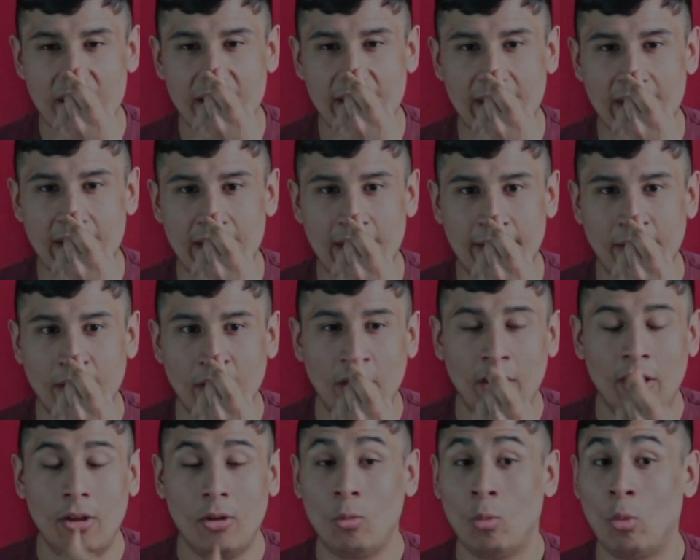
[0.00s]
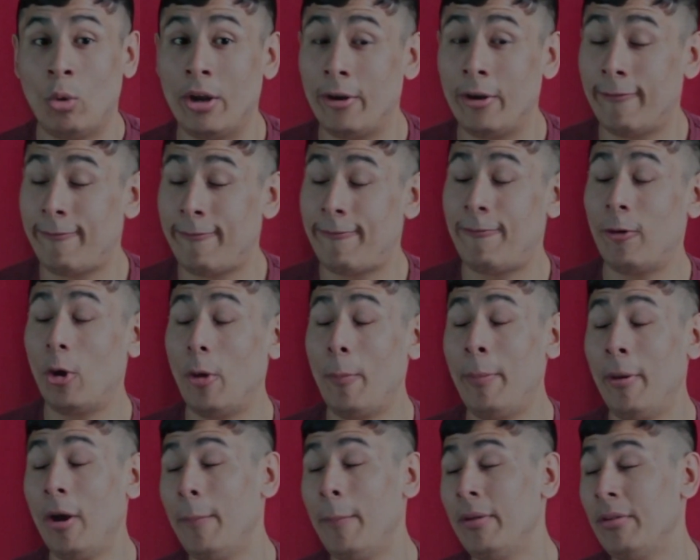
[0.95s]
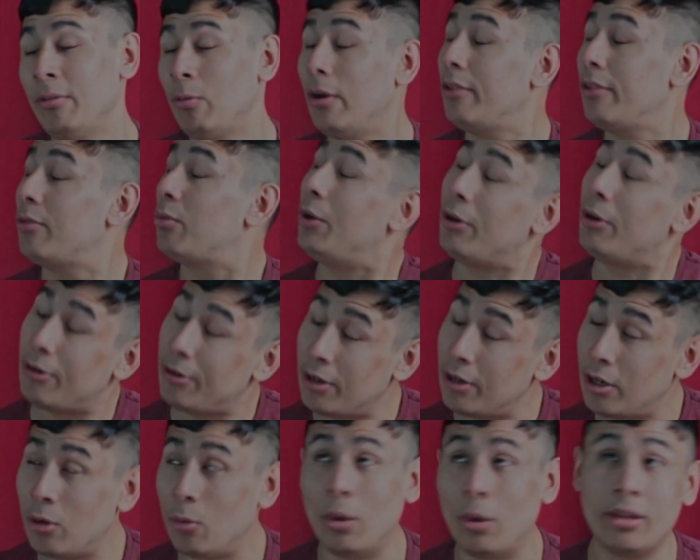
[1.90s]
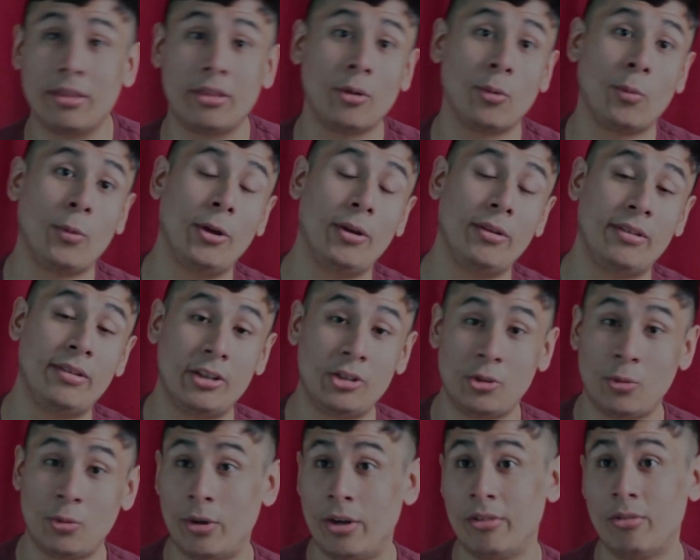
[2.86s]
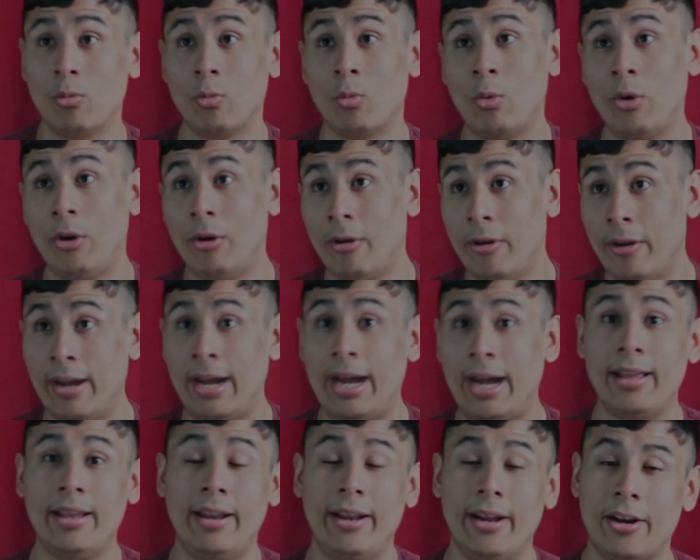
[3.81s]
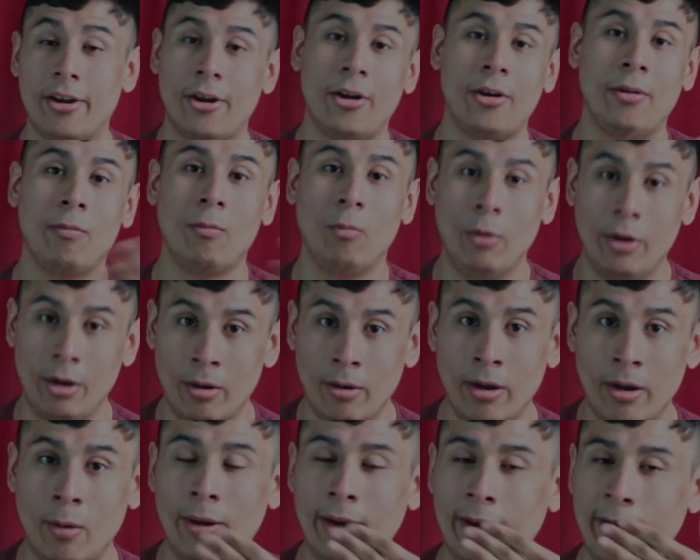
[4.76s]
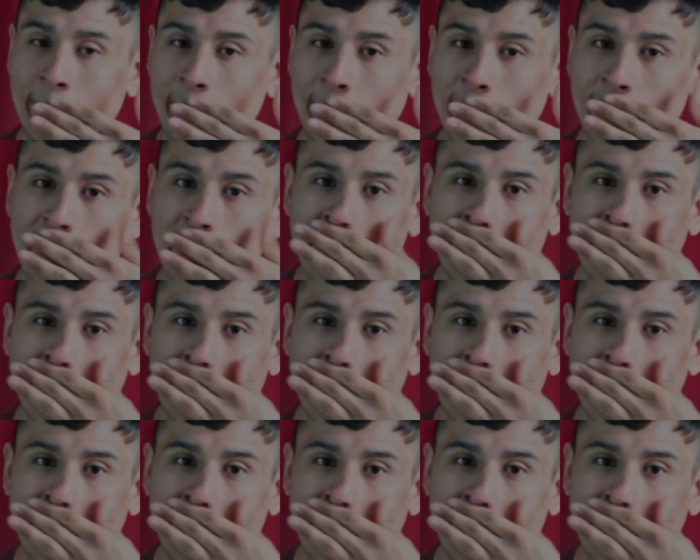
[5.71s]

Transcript: What her full purpose was, we don't know. What the real intention was, we don't know. How did it occur, we don't know right now.